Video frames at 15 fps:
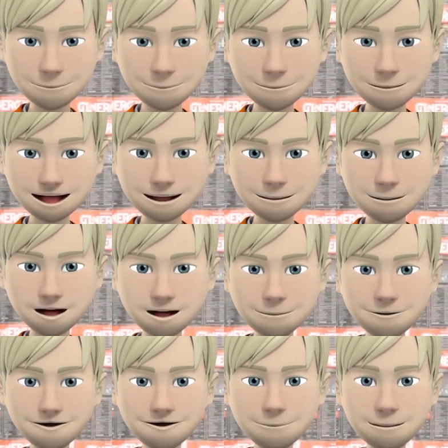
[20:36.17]
Let us
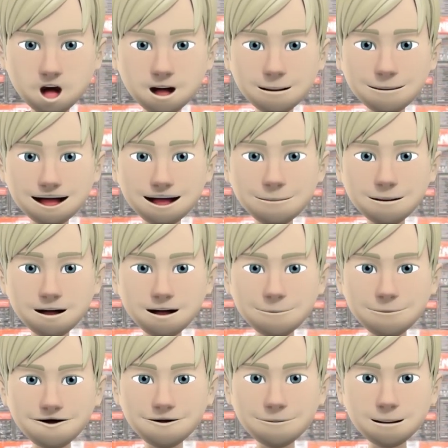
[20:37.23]
work knowing that all
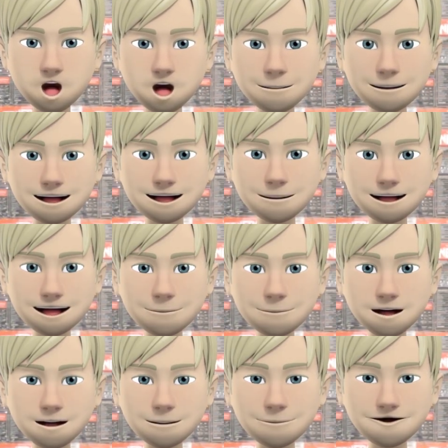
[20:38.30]
problems are
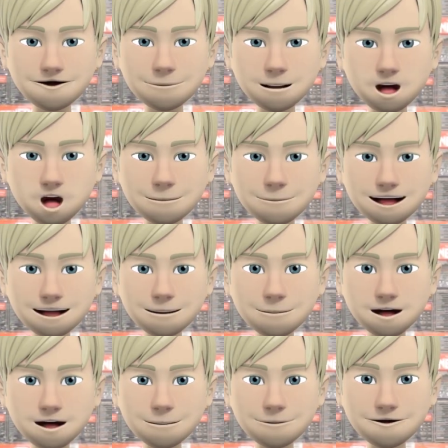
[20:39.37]
opportunities to
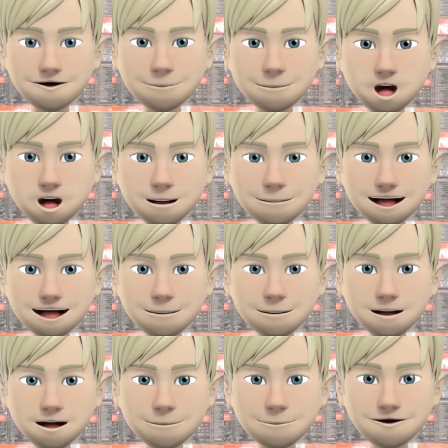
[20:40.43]
build customer
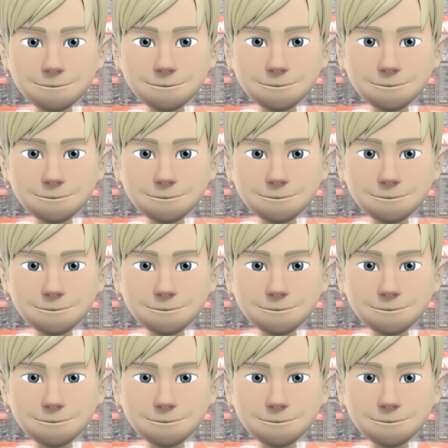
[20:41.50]
loyalty.